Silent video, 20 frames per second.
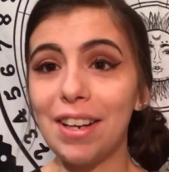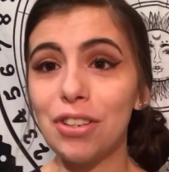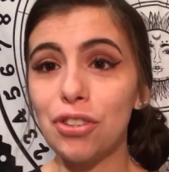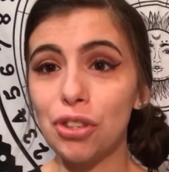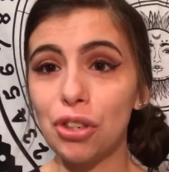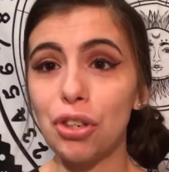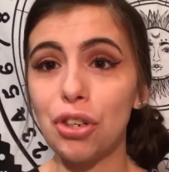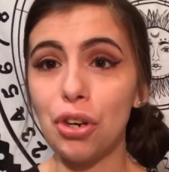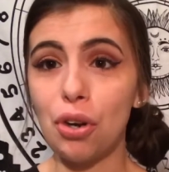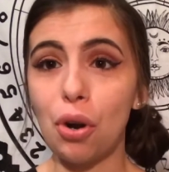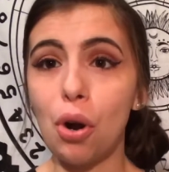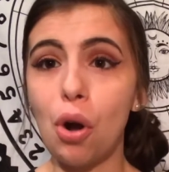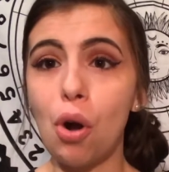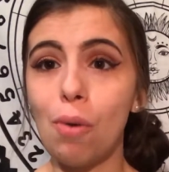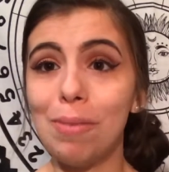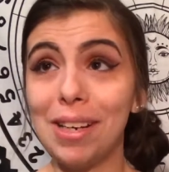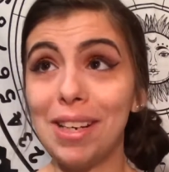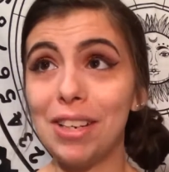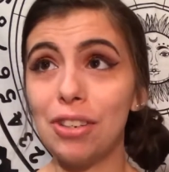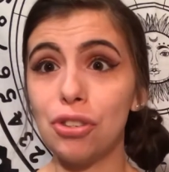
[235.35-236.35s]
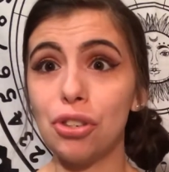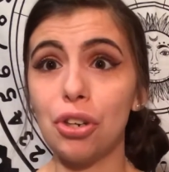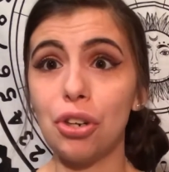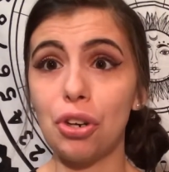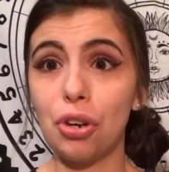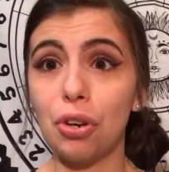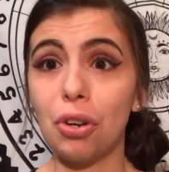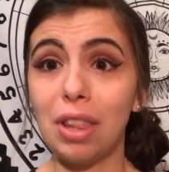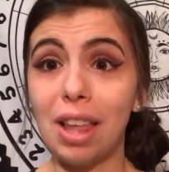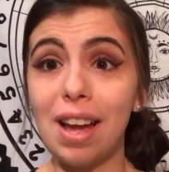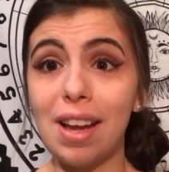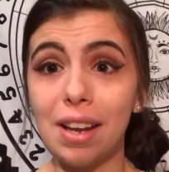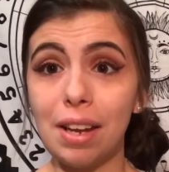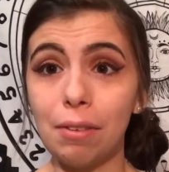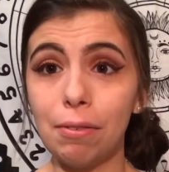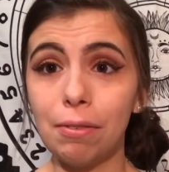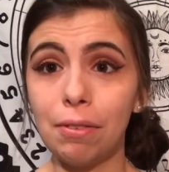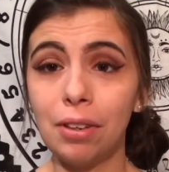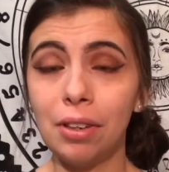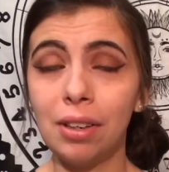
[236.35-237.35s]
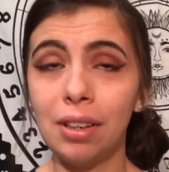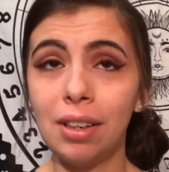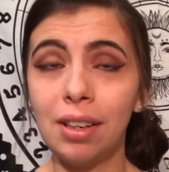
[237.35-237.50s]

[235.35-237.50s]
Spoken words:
enter your home and enter your life.